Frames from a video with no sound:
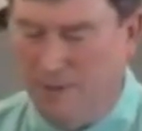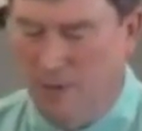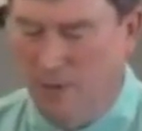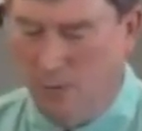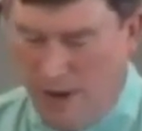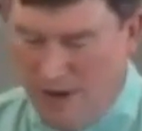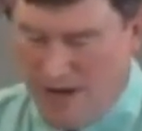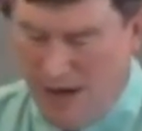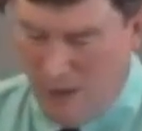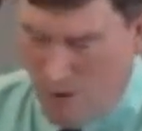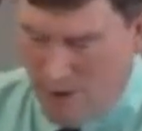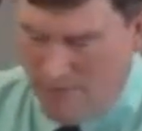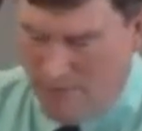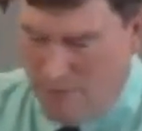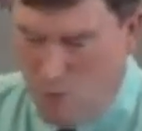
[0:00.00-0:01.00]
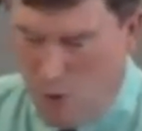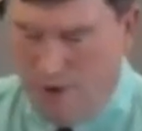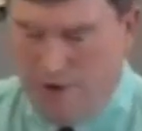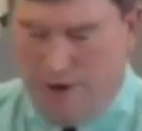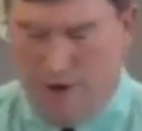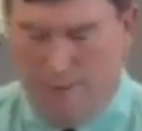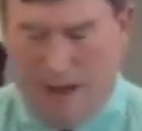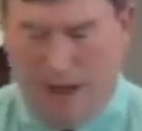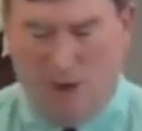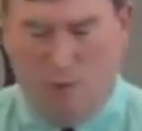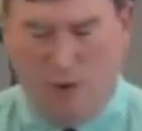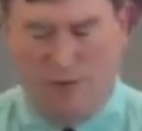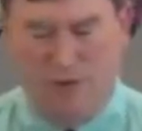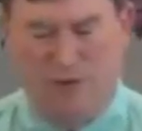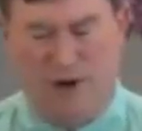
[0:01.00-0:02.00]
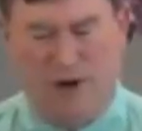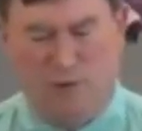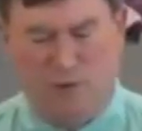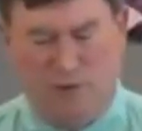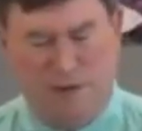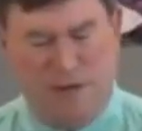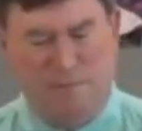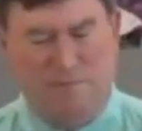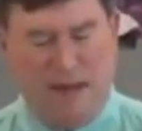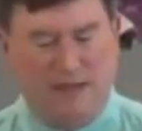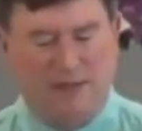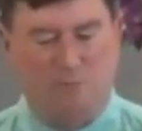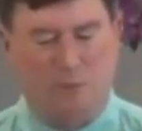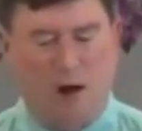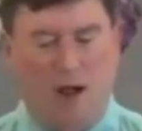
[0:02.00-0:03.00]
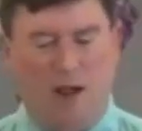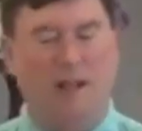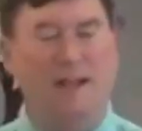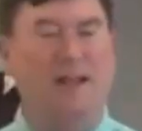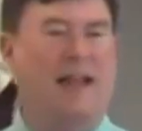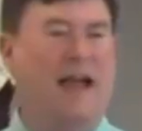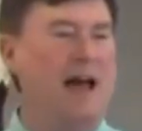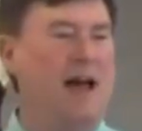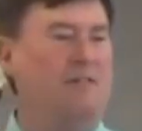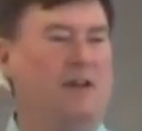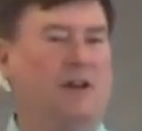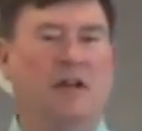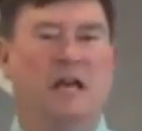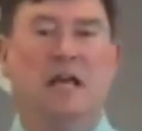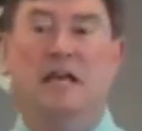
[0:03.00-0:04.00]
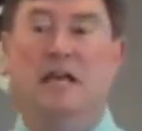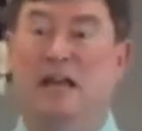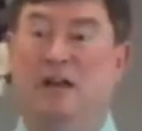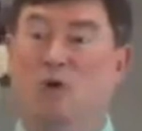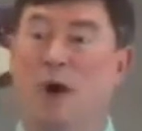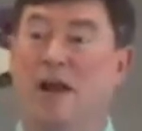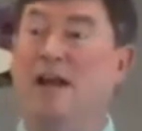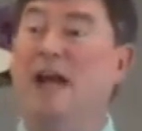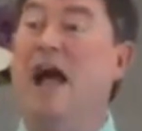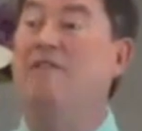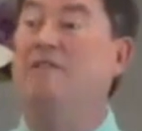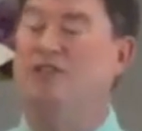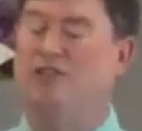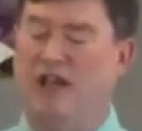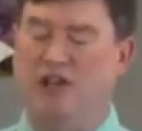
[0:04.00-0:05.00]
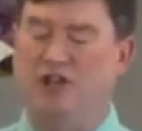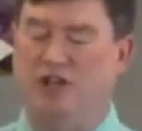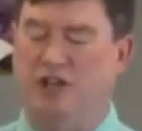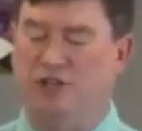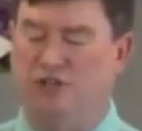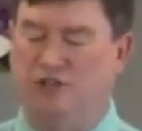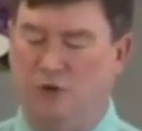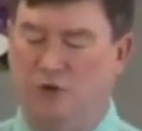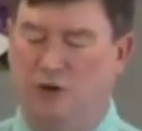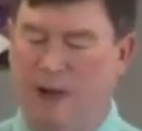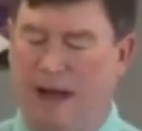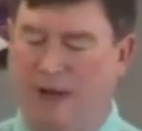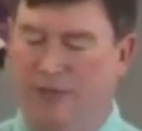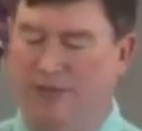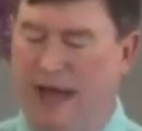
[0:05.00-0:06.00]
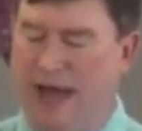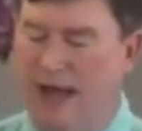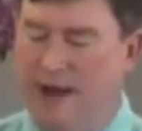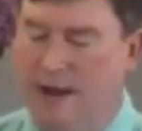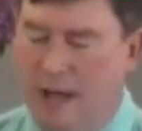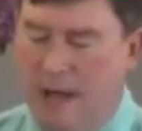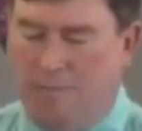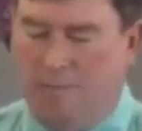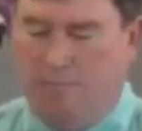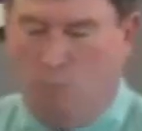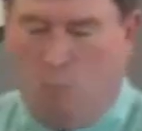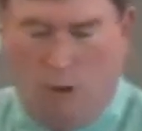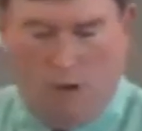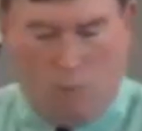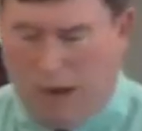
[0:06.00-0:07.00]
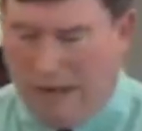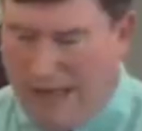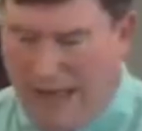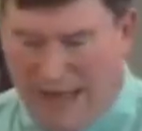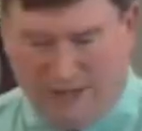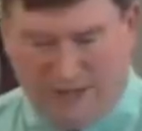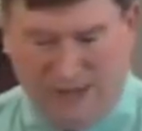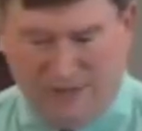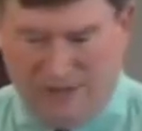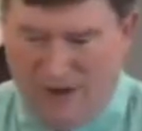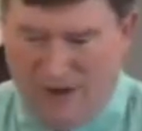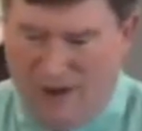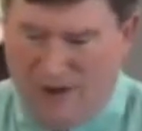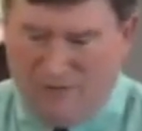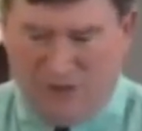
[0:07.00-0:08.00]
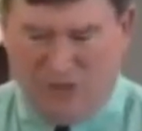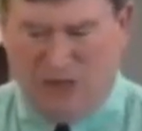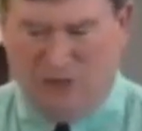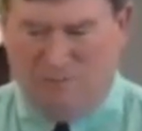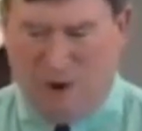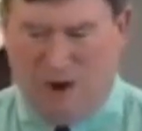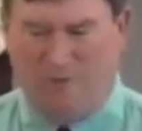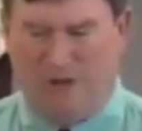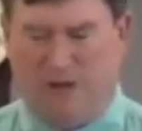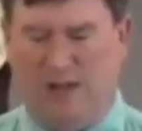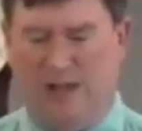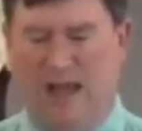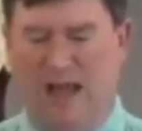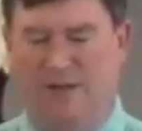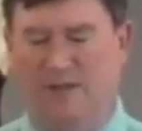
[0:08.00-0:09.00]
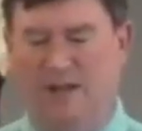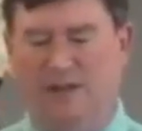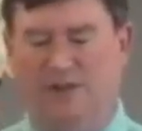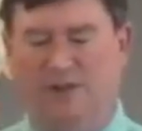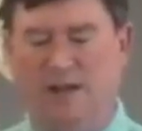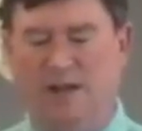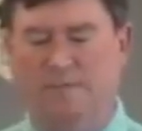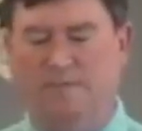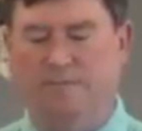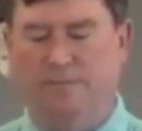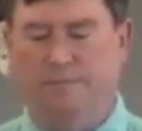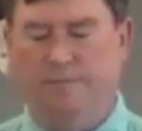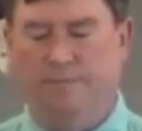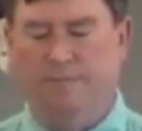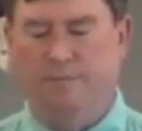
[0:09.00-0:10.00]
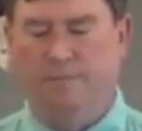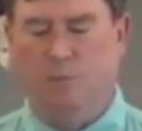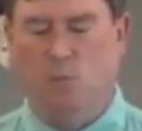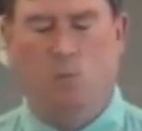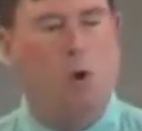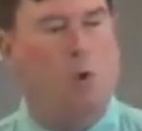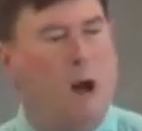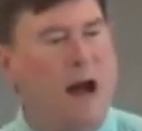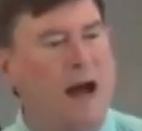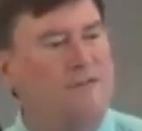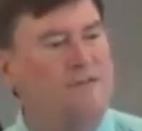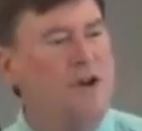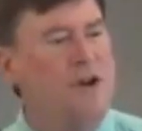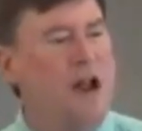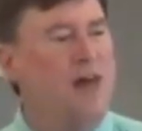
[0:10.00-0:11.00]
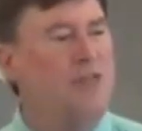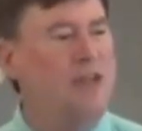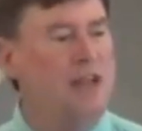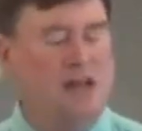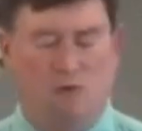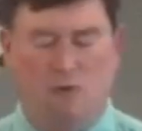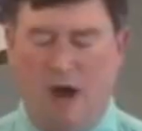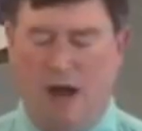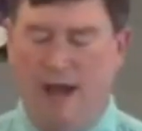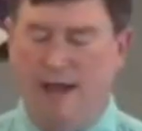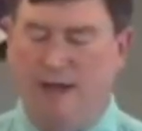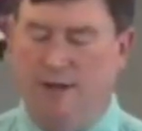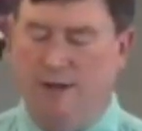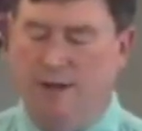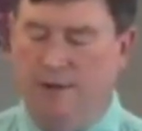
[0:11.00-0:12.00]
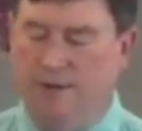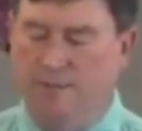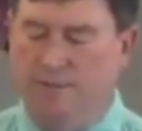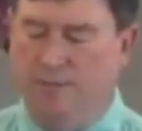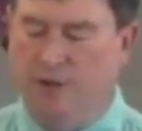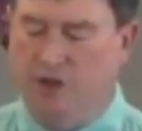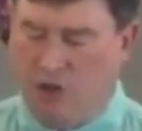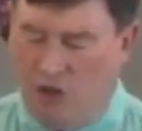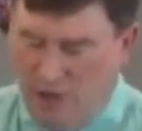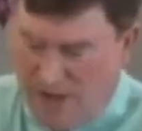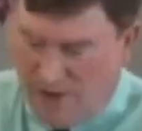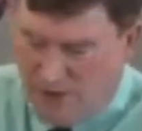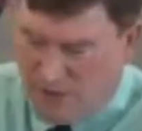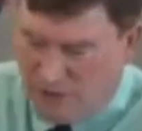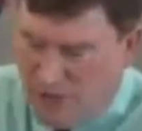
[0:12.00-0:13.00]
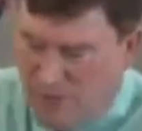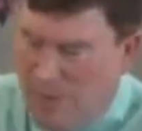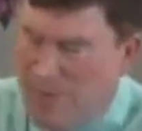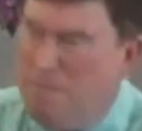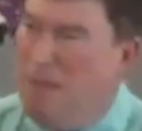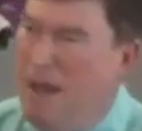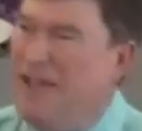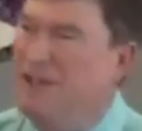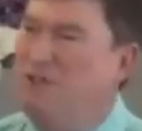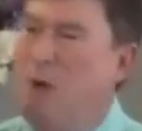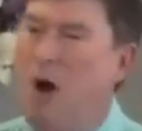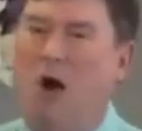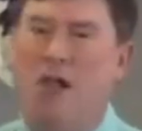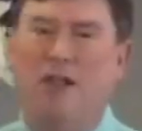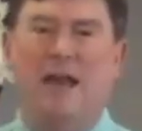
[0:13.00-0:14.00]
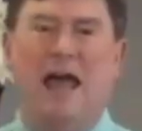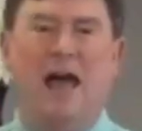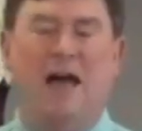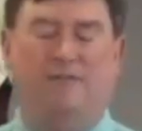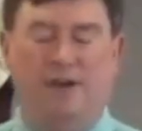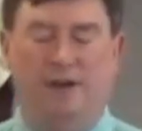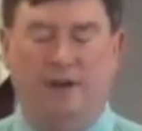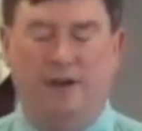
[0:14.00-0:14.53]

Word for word: One day, one of them wondered about whether there would be baseball in heaven. And quite a conversation ensued about that. One guy says, You know, everything's perfect in heaven, isn't it? We'll want for nothing, right? Surely there's going to be baseball in heaven.